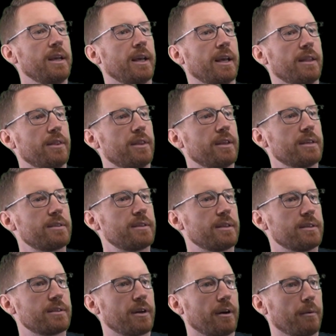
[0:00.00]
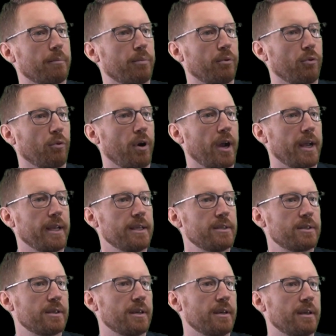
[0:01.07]
and this is our
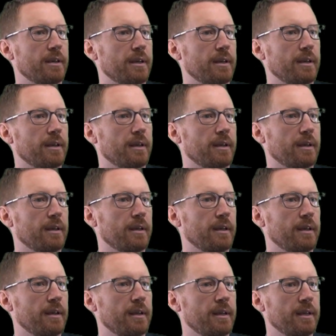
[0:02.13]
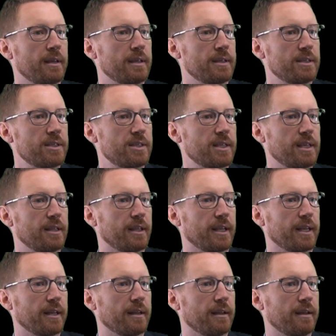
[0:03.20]
price
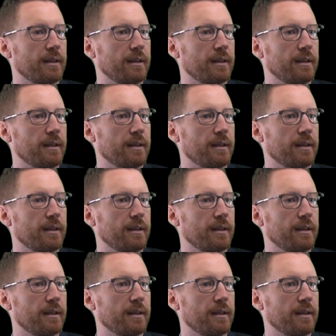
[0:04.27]
ceiling.